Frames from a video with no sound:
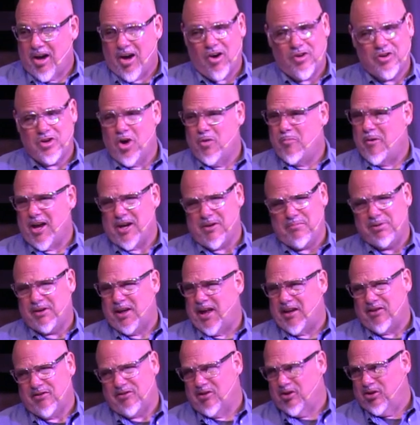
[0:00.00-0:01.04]
Nobody
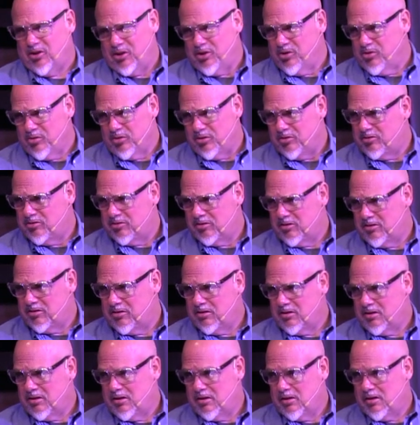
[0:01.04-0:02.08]
plans to lose.
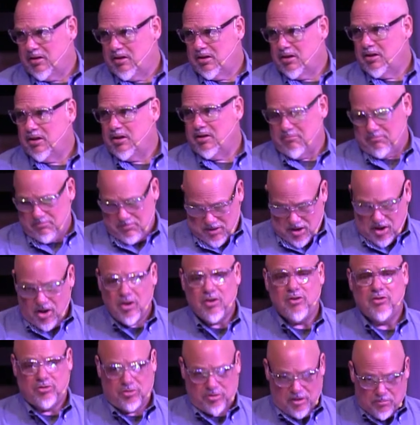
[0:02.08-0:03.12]

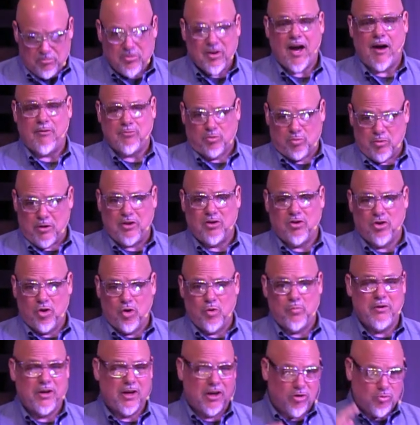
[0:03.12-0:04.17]
Sometimes we do
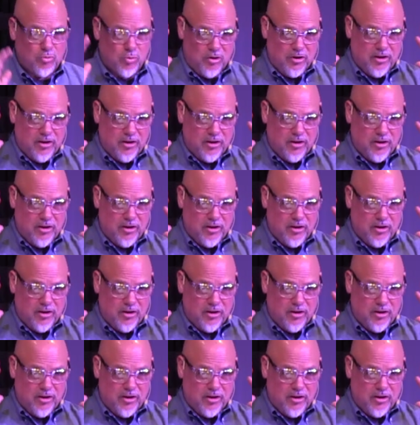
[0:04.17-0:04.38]
because we're